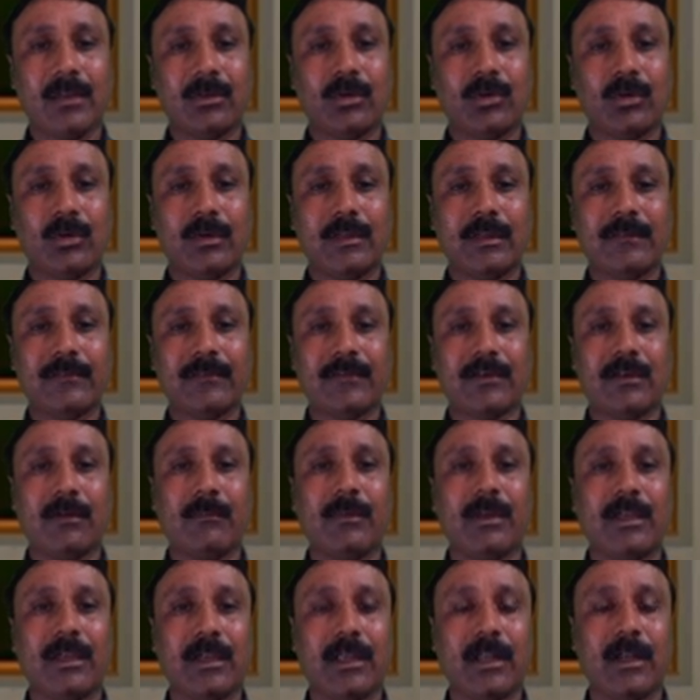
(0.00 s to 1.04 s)
through this
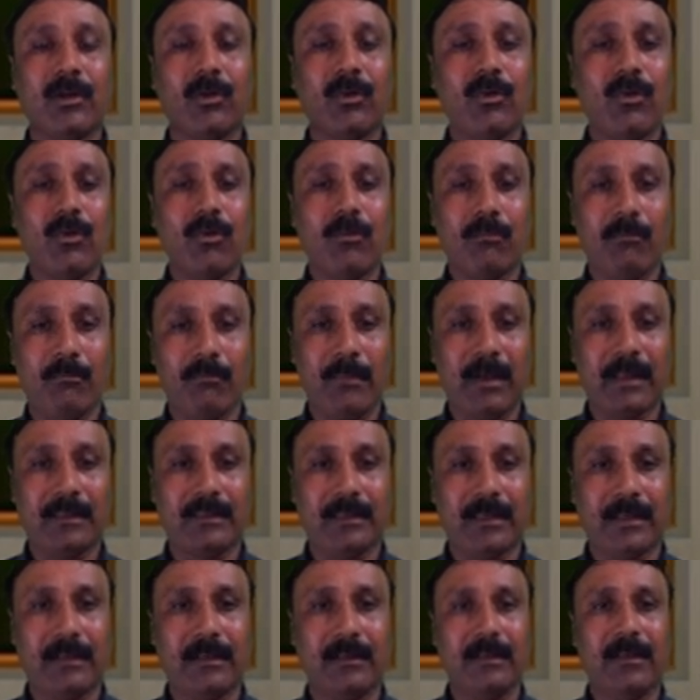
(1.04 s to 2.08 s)
communicative
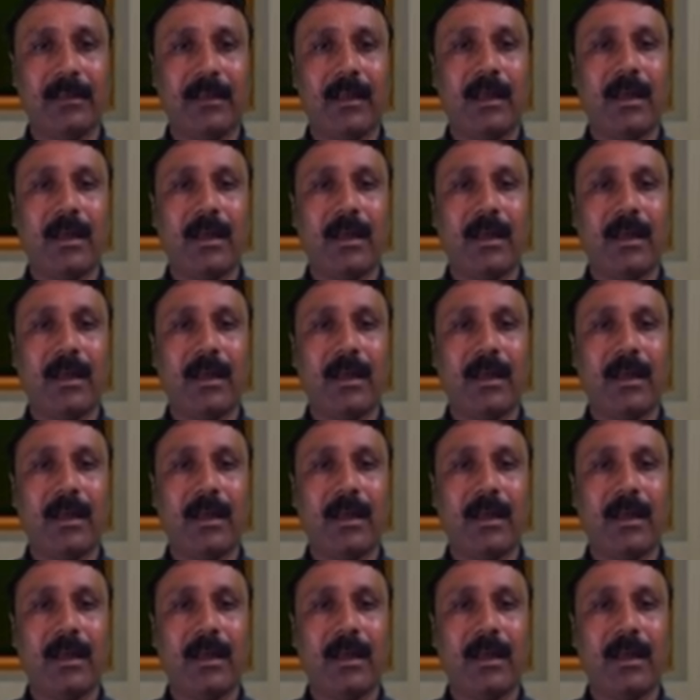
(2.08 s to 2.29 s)
method.